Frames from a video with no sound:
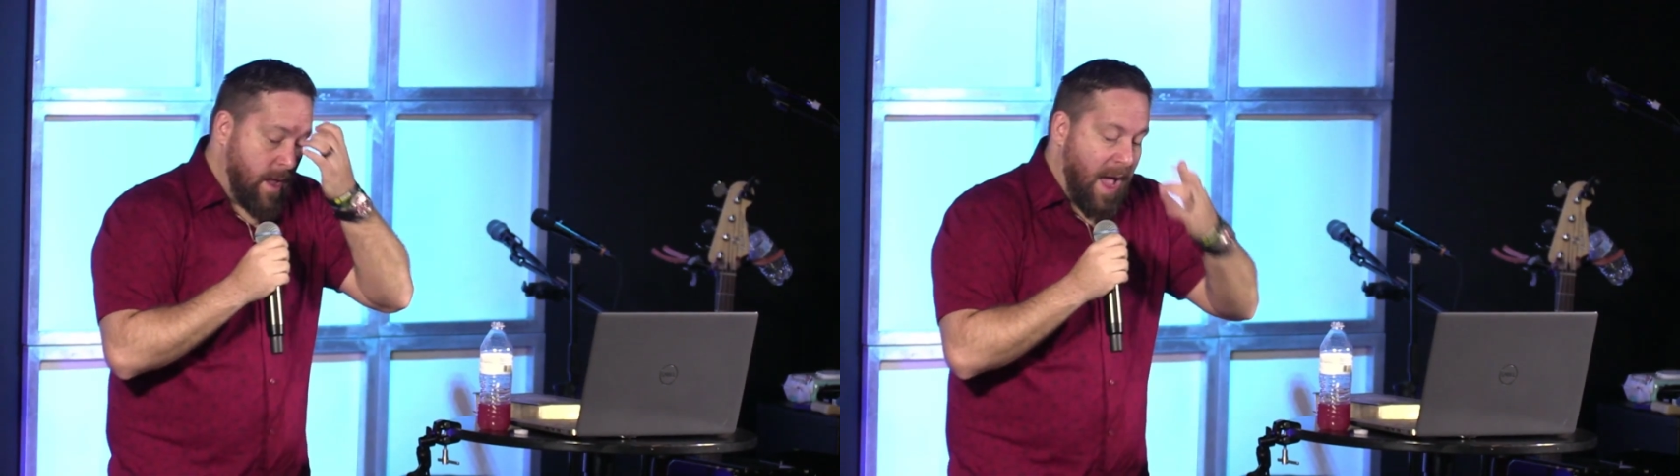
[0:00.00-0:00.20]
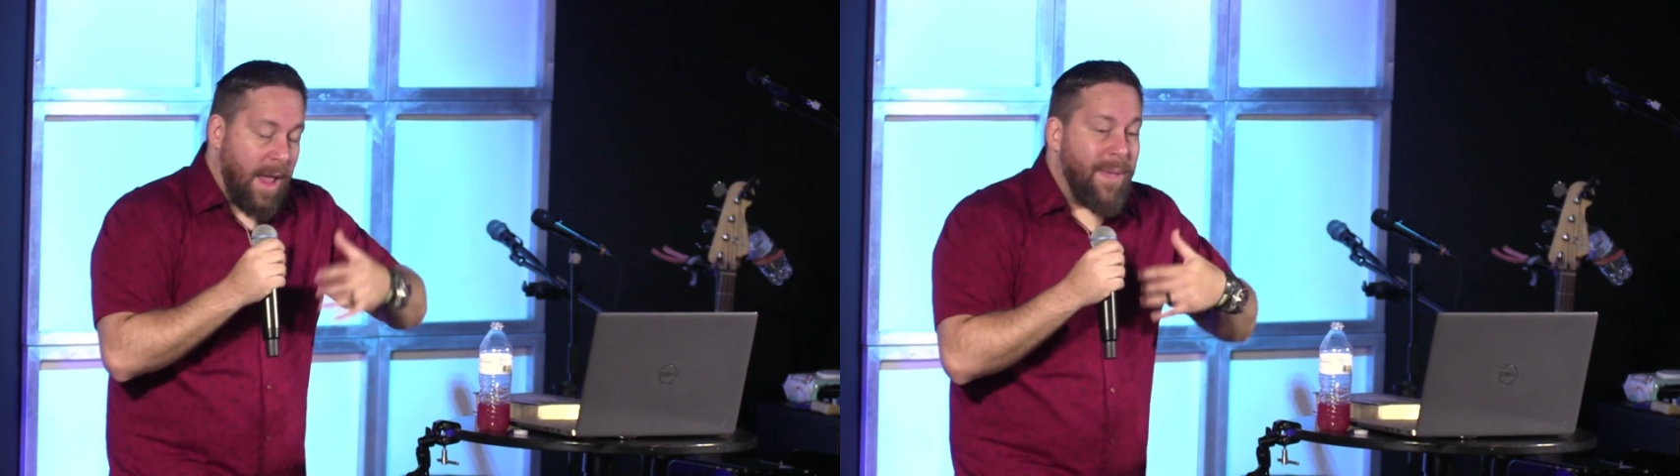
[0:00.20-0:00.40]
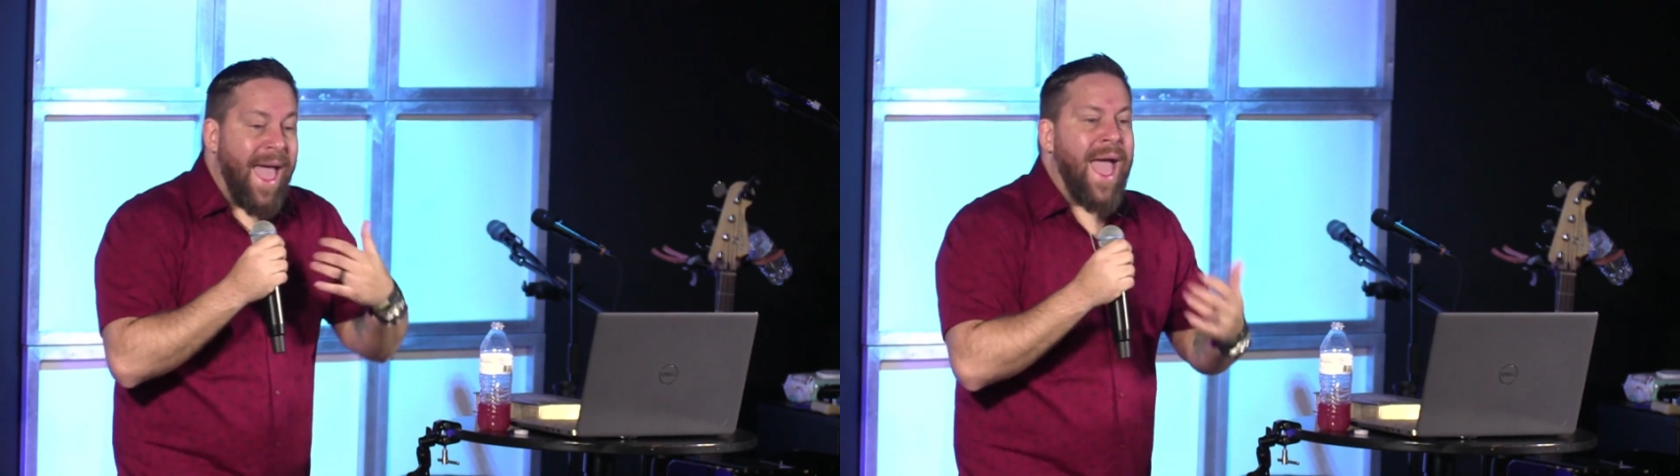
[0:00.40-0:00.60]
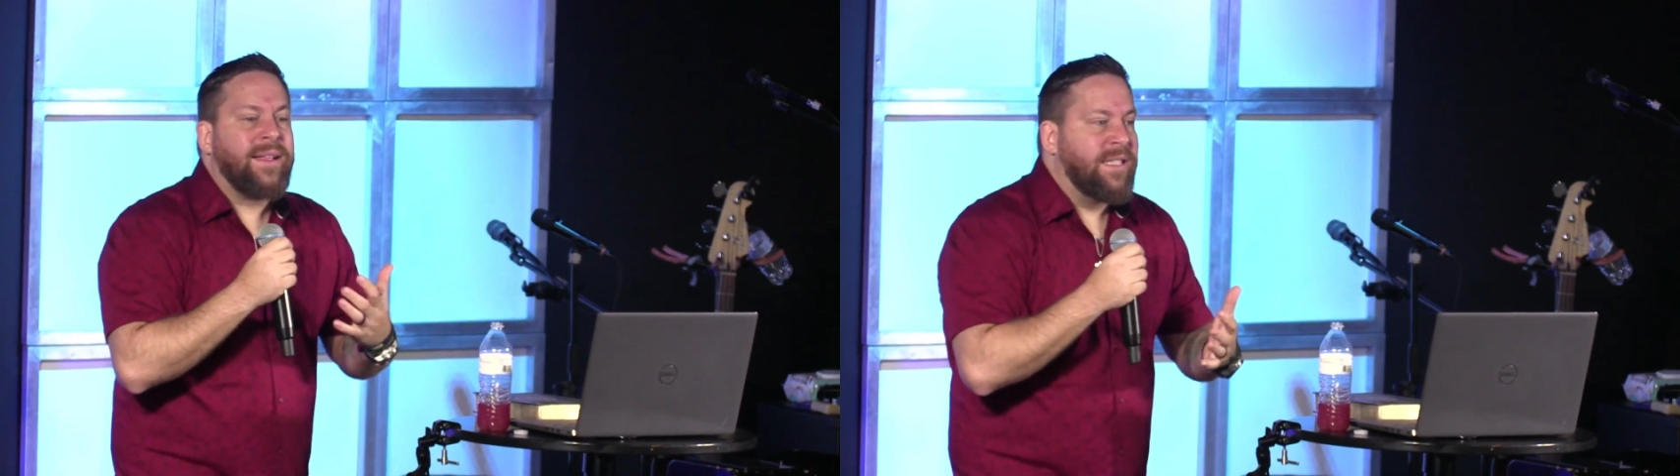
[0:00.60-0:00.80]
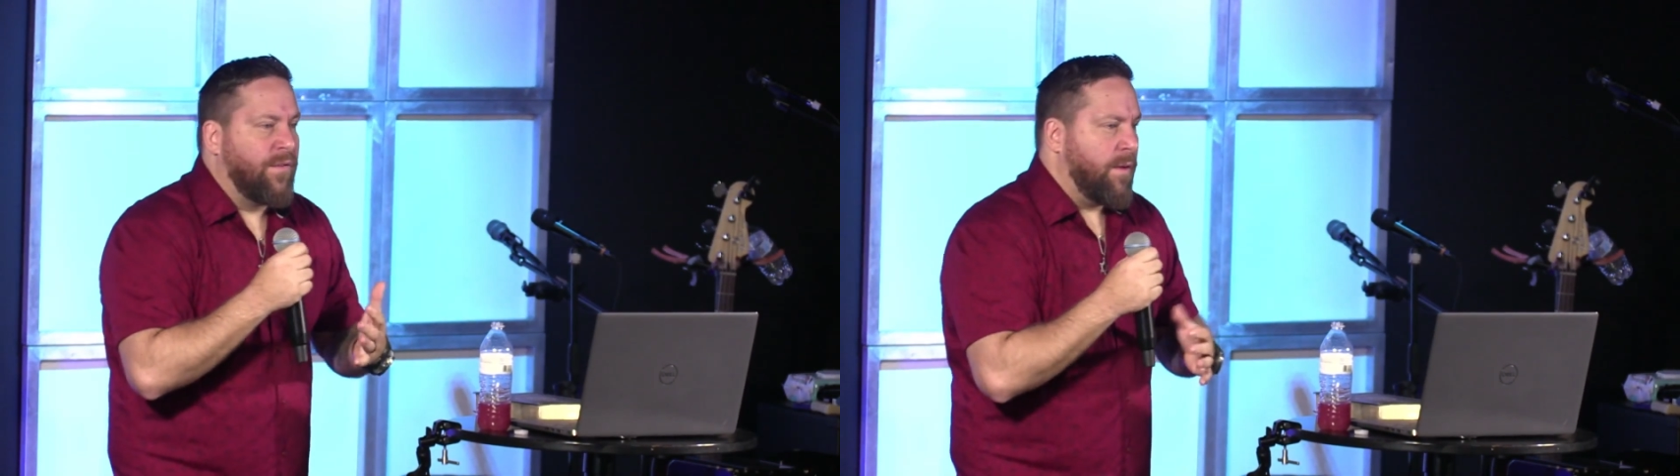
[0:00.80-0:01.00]
I'm
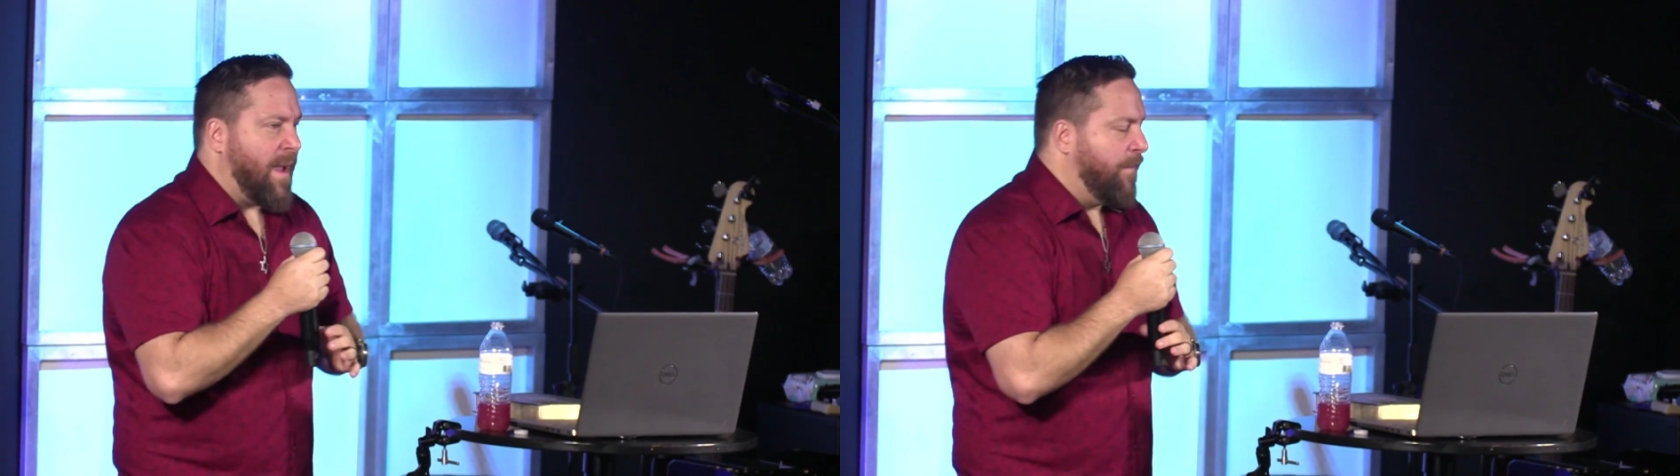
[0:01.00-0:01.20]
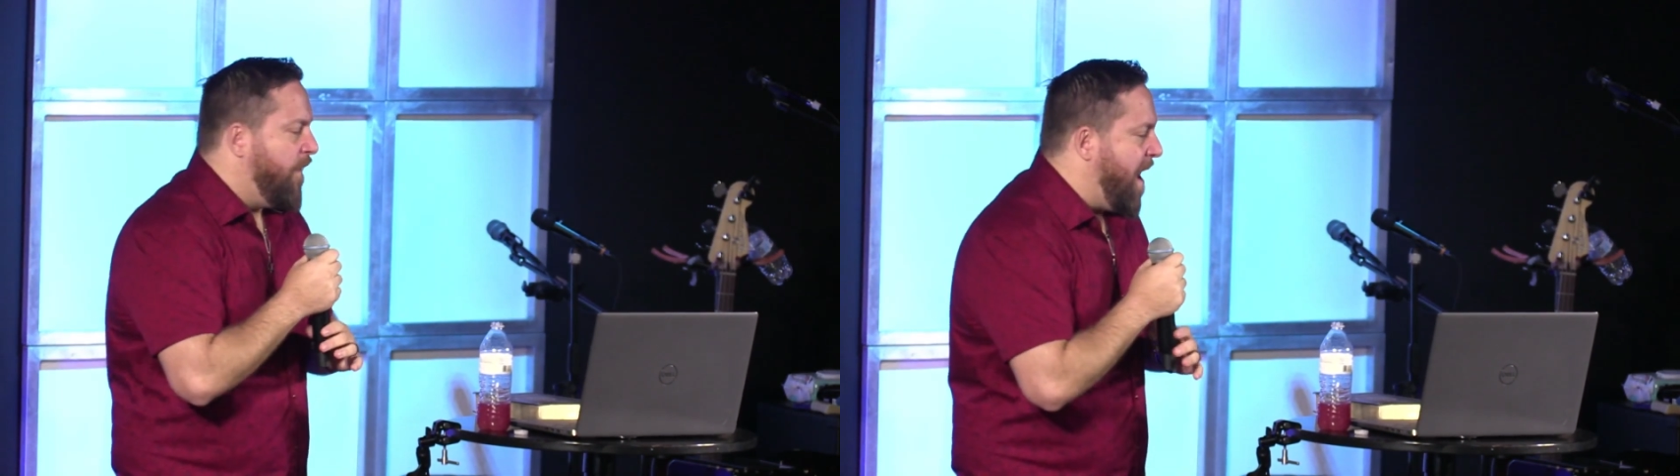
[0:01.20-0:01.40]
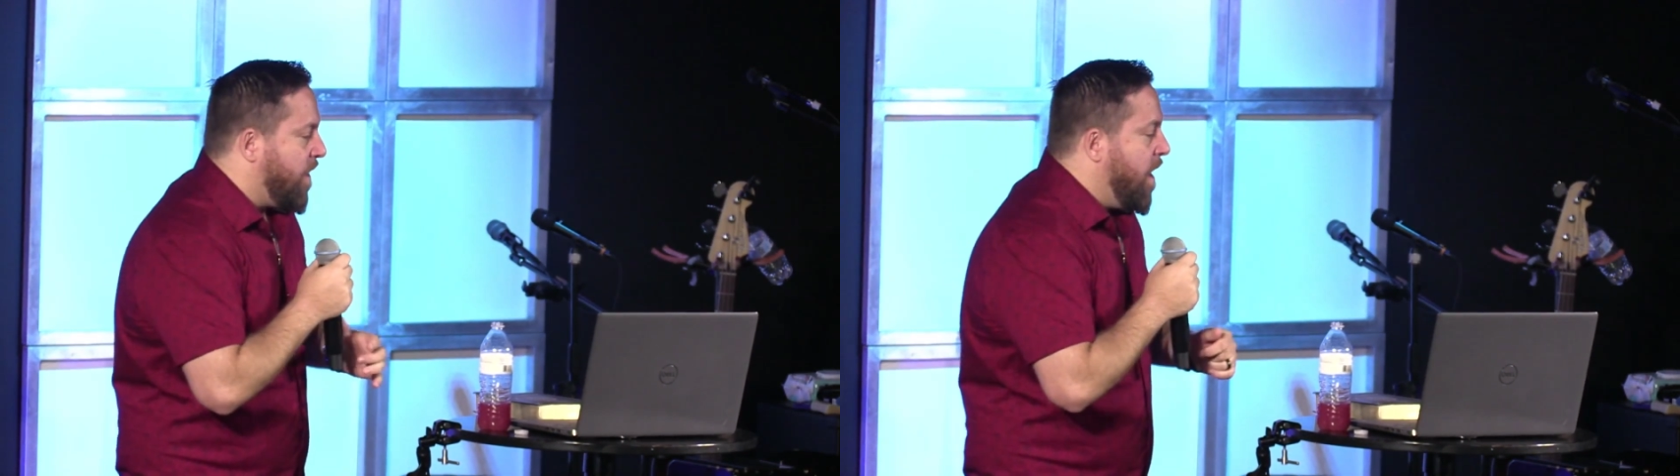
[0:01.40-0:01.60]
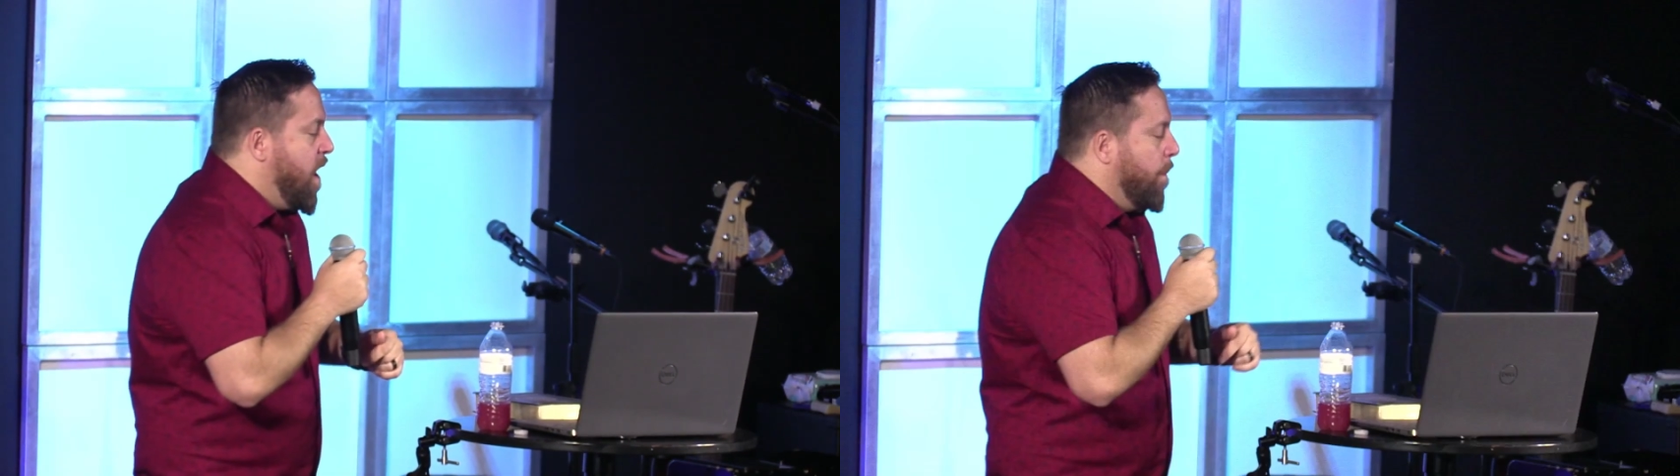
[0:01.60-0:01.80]
active in my faith,